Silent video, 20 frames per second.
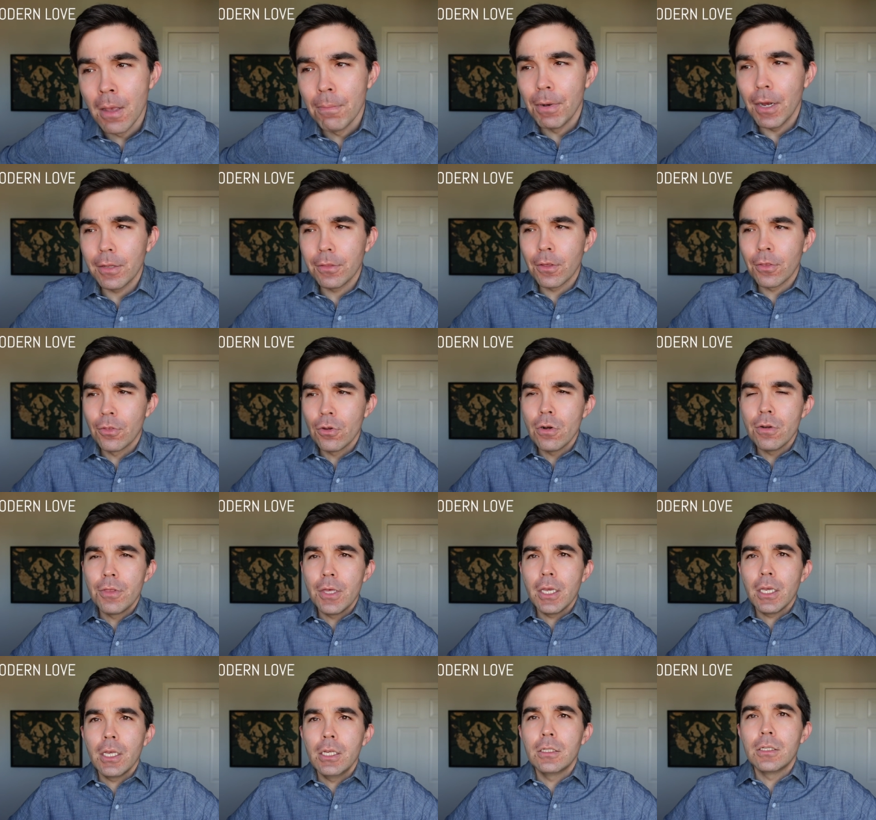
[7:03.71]
But the third
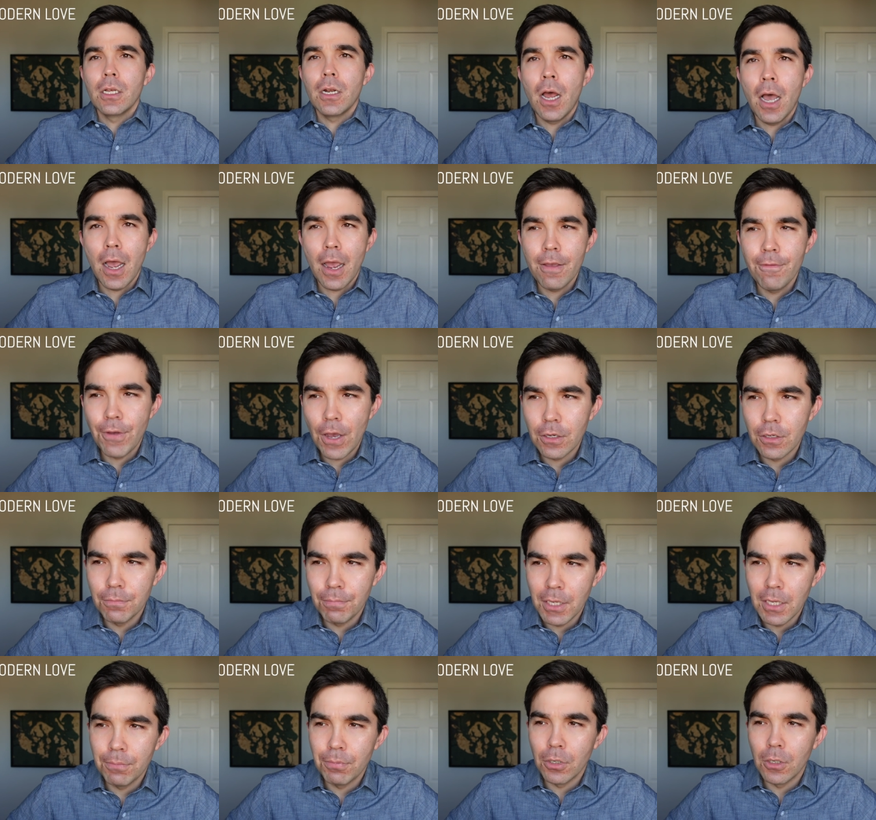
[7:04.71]
thing is that high value
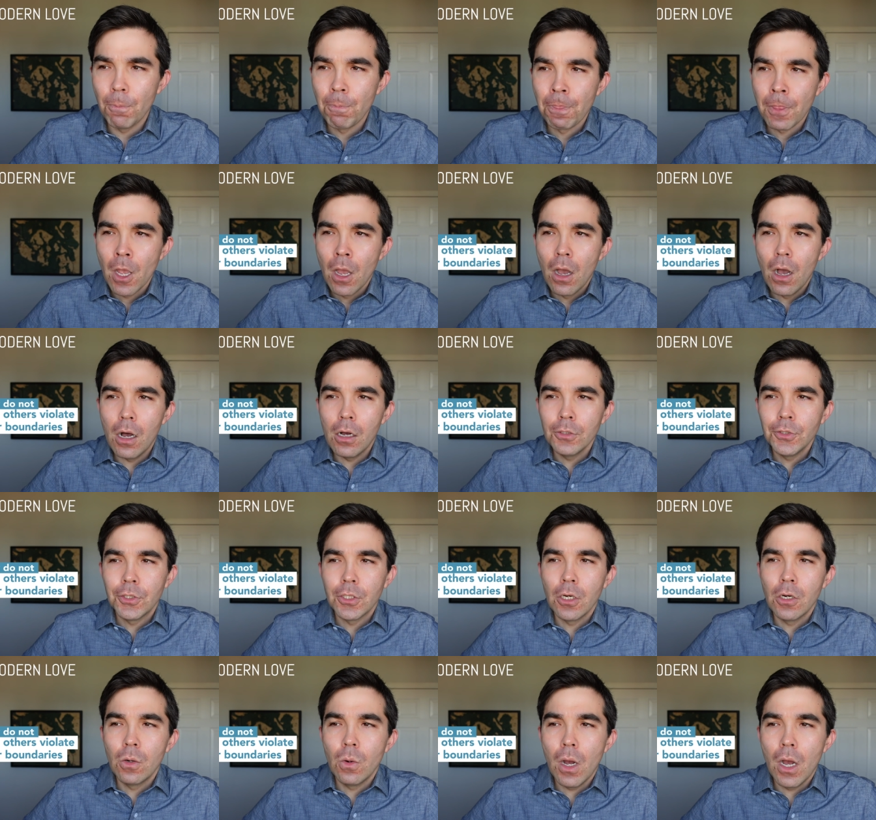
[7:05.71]
people
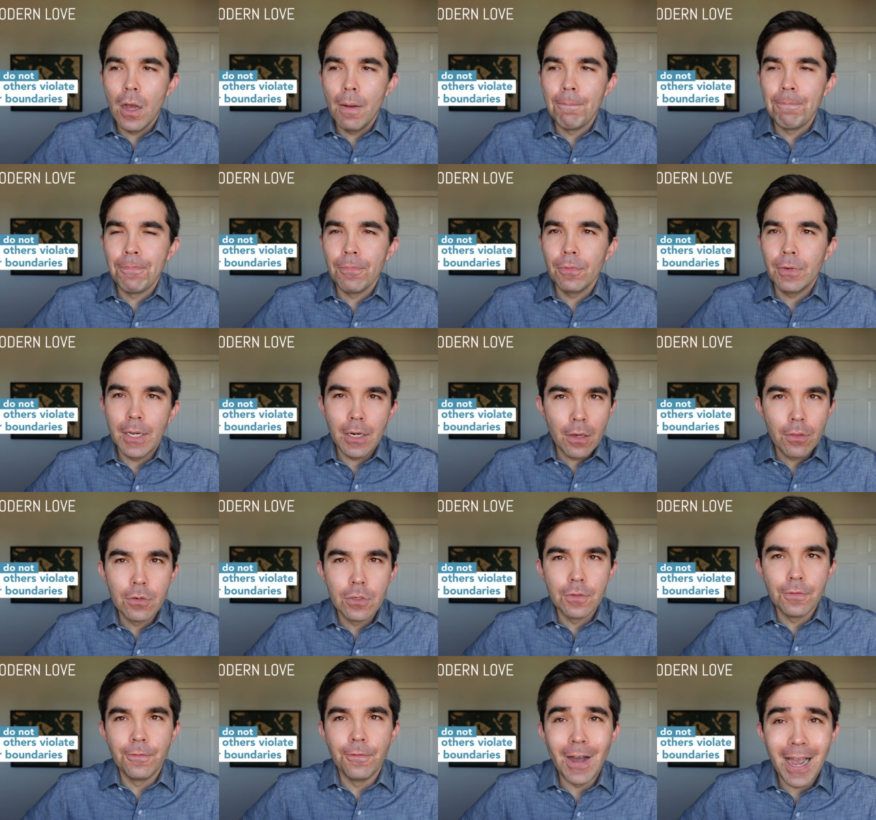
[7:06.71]
also, um, let
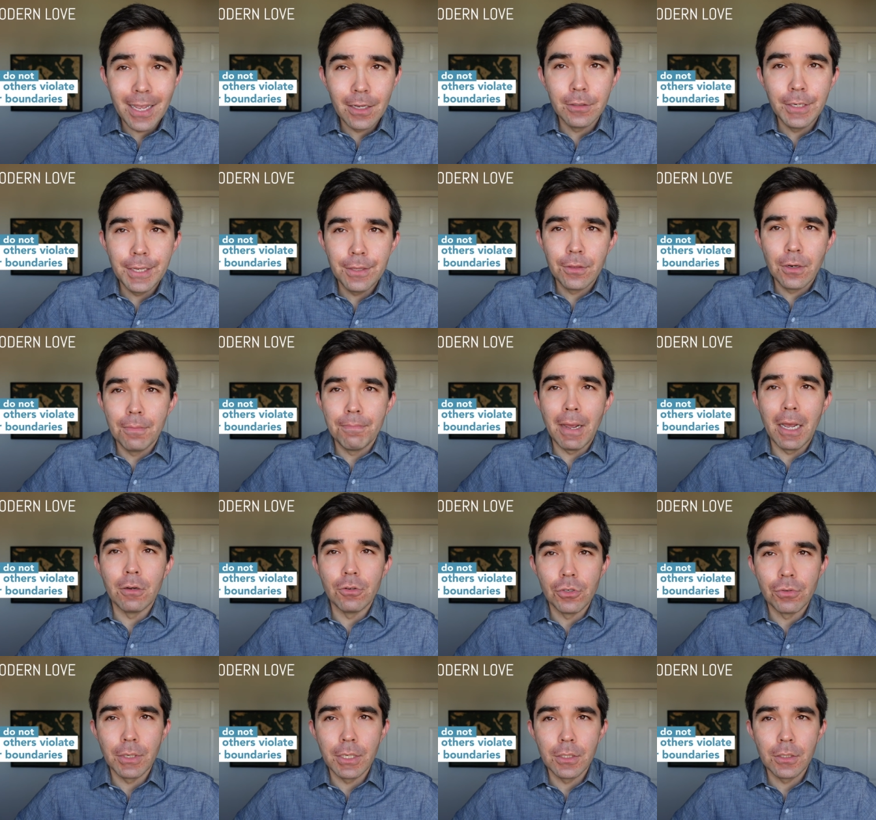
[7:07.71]
others violate their
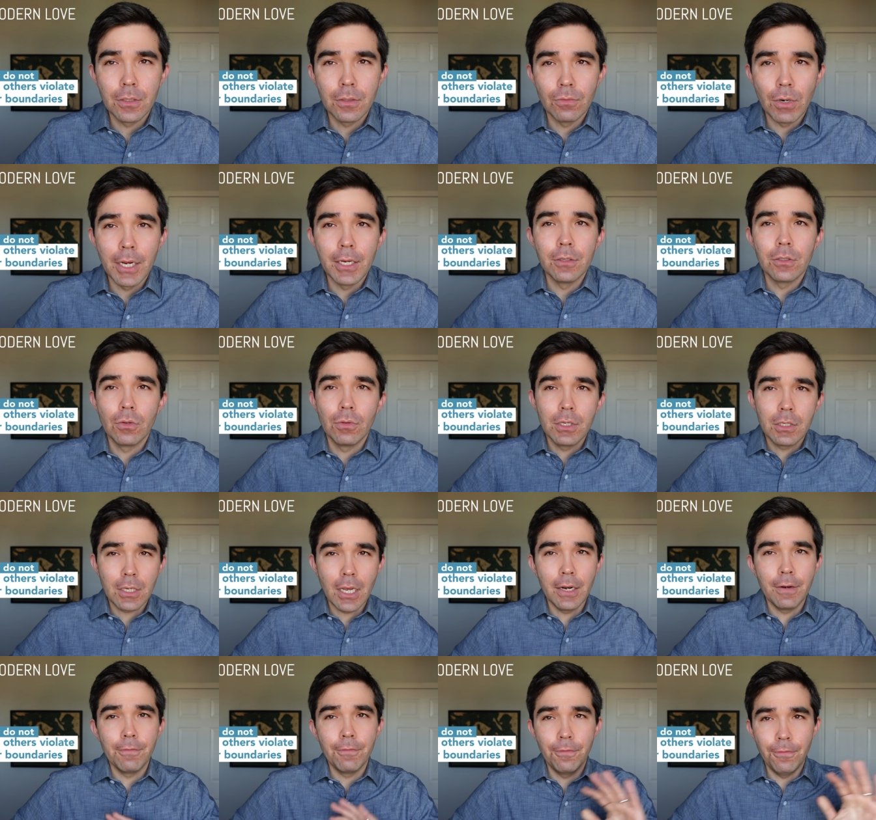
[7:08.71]
boundaries, right? So this
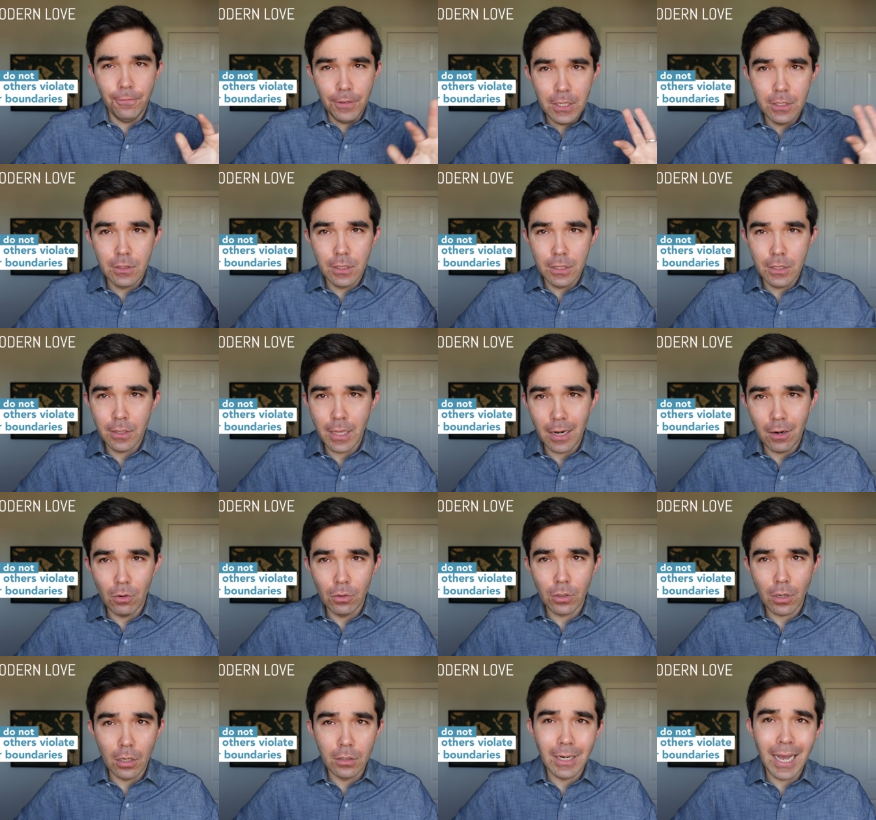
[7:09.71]
kind of feeds into that
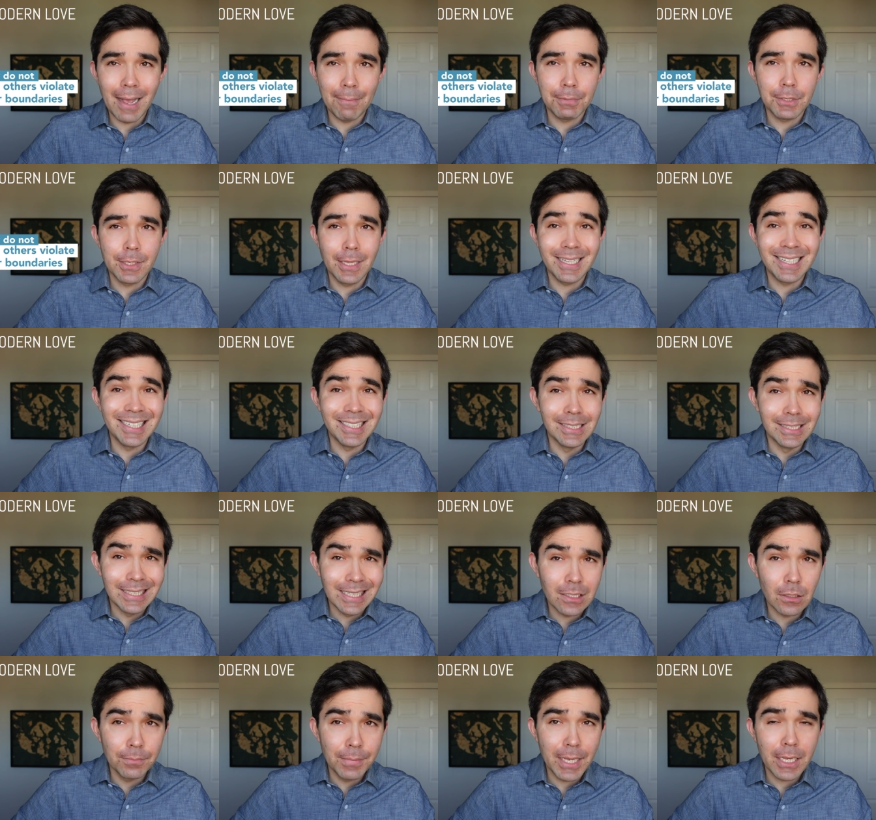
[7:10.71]
whole collapse thing a
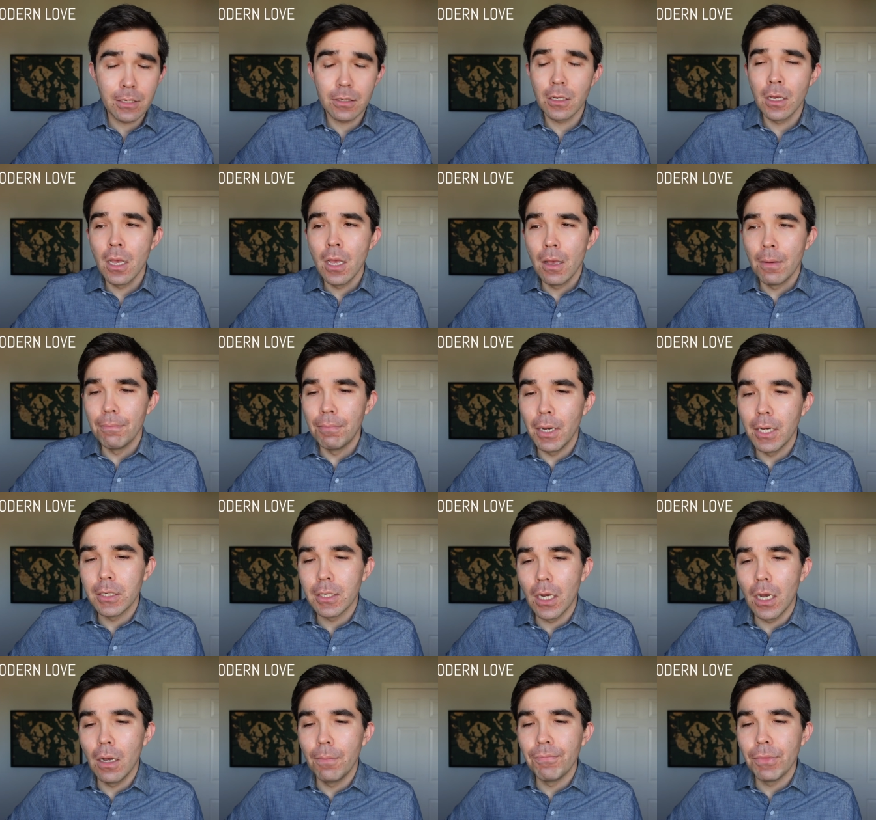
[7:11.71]
little bit,
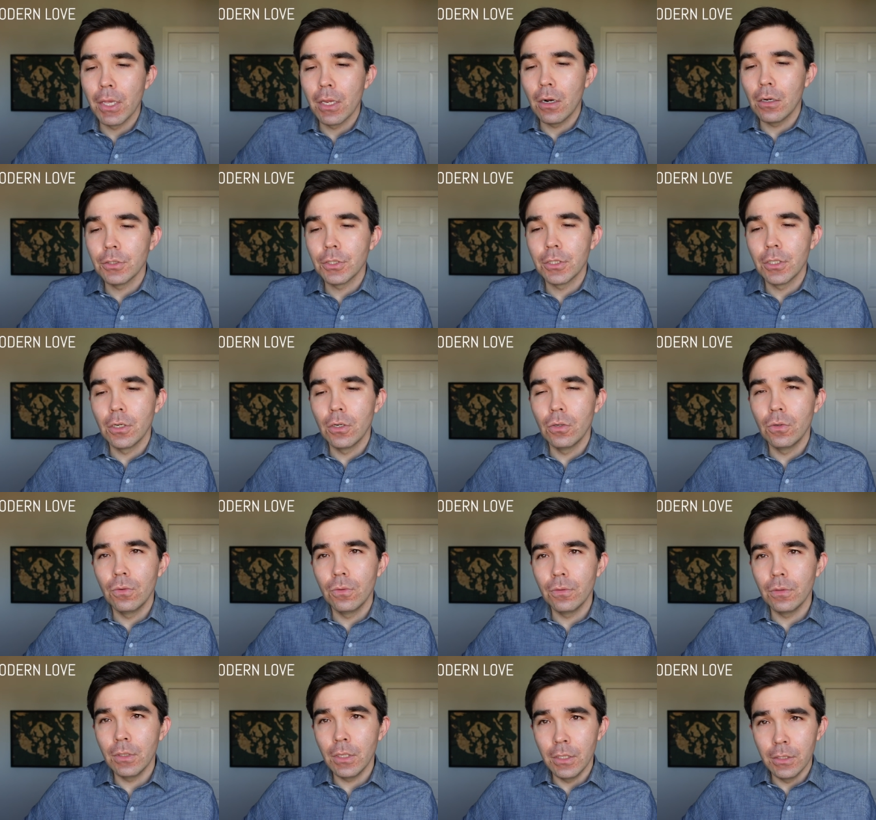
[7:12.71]
but um, it
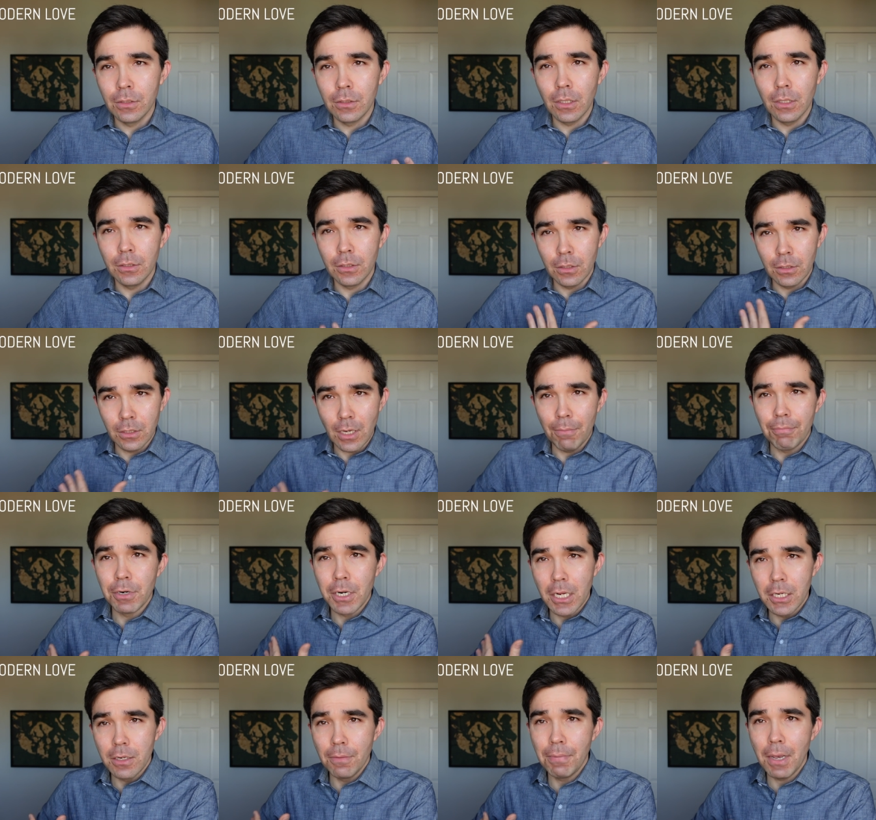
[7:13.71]
also is, is a
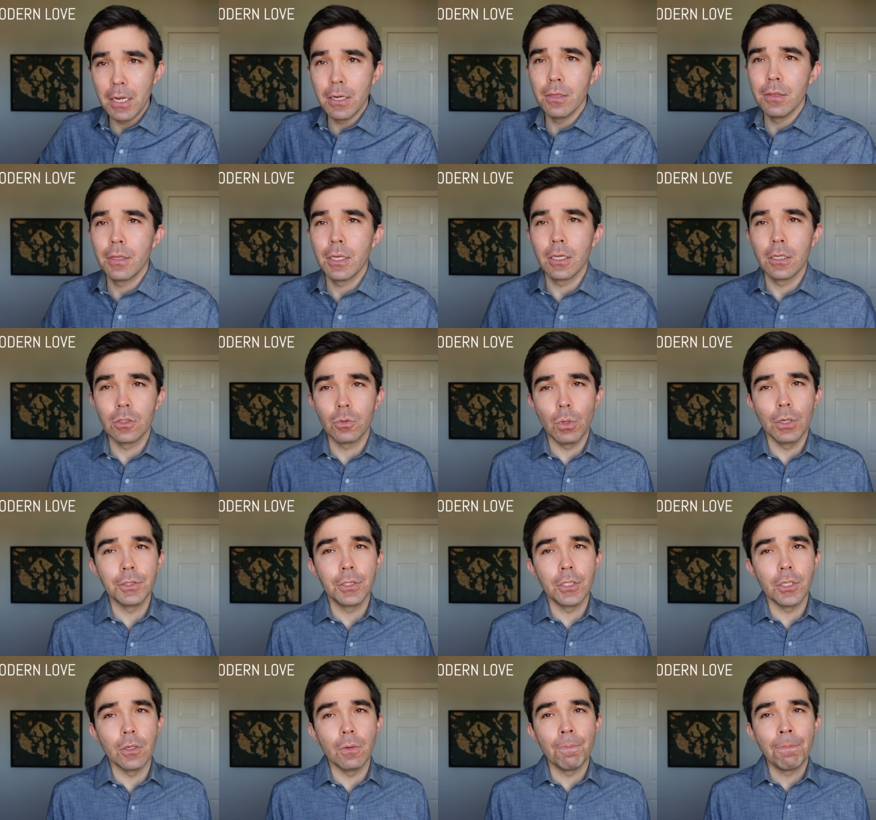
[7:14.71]
separate independent thing as well
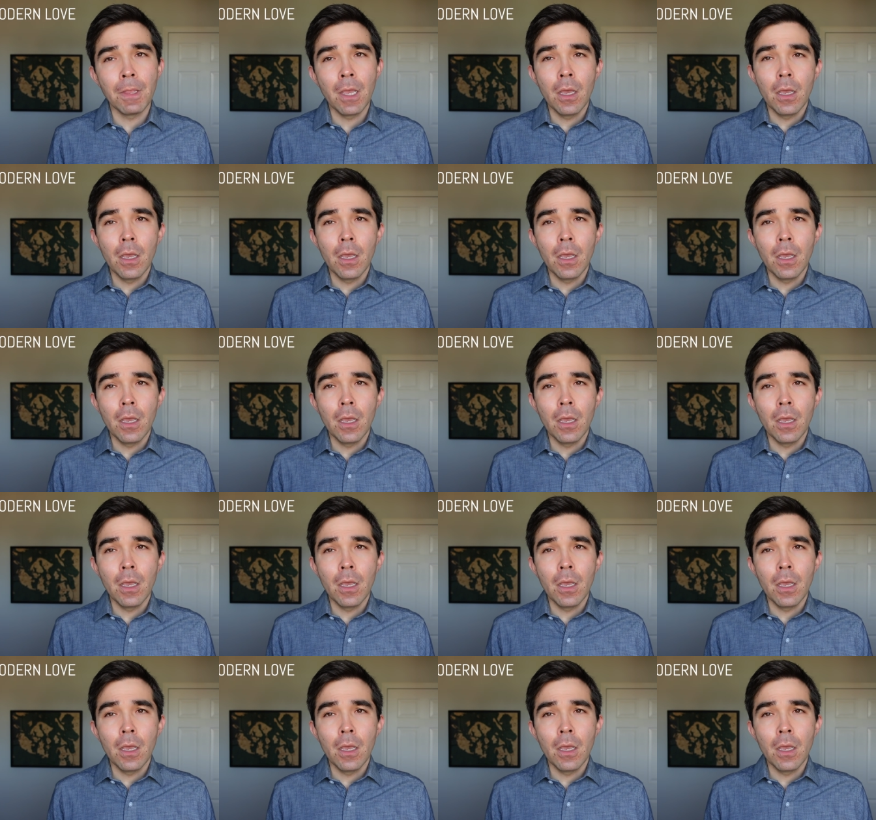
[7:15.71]
too.